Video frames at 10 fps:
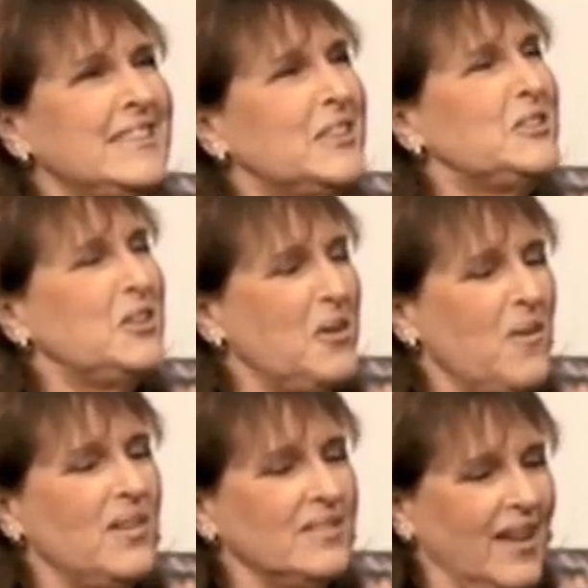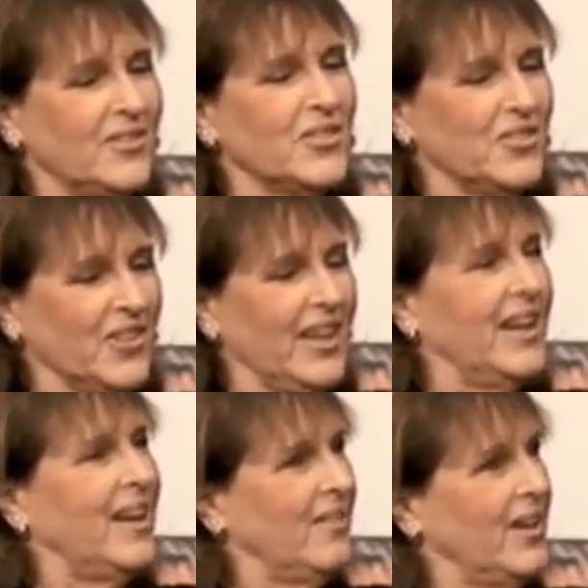said, you know, I'll never
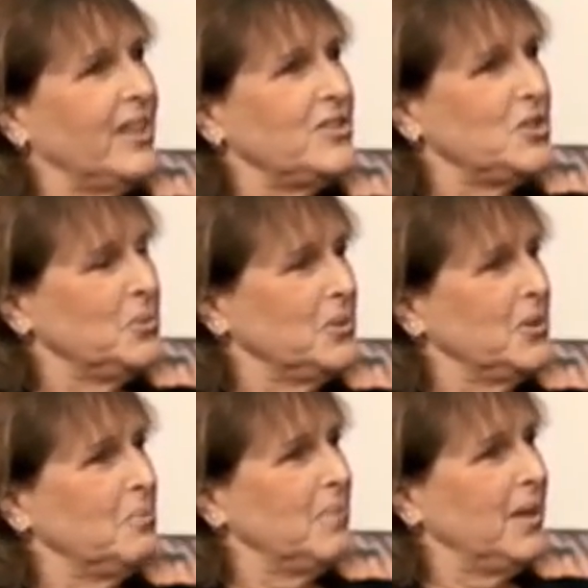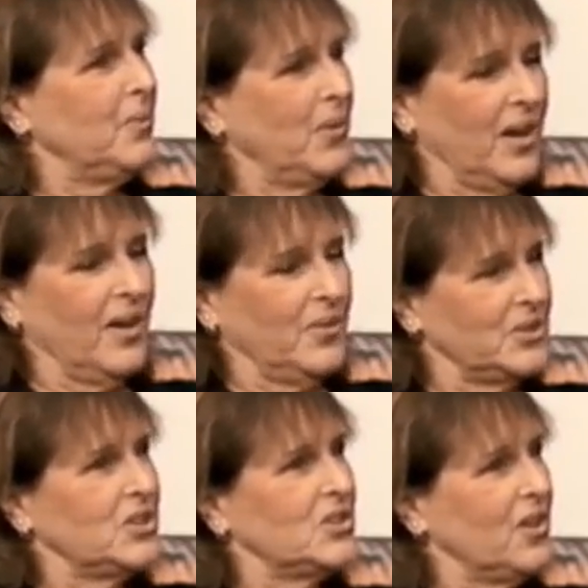forget how nice you were to me when I
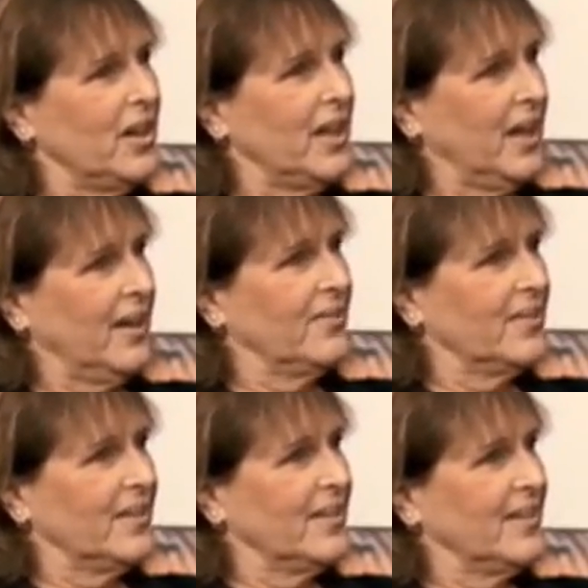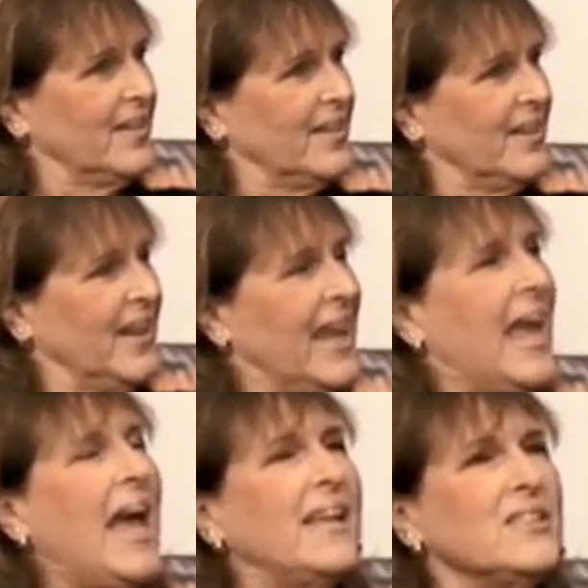was starting out.
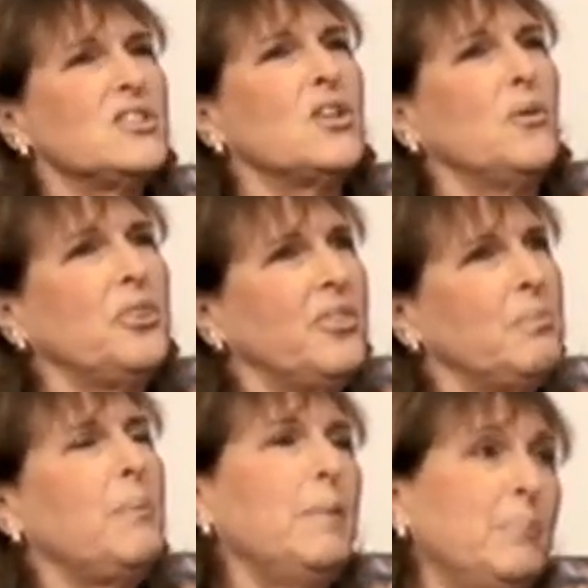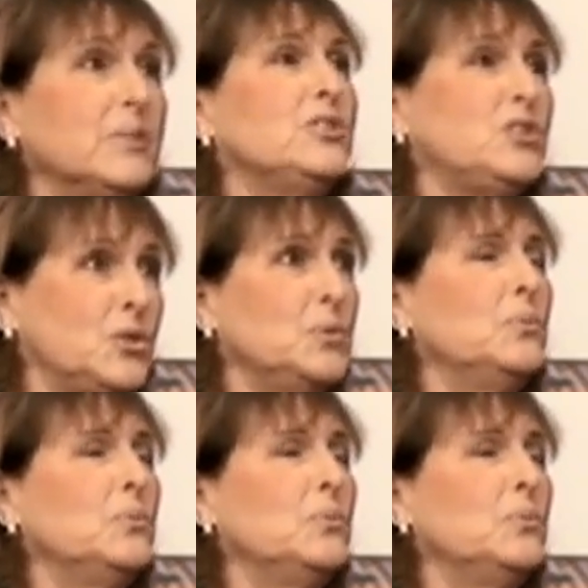And so people do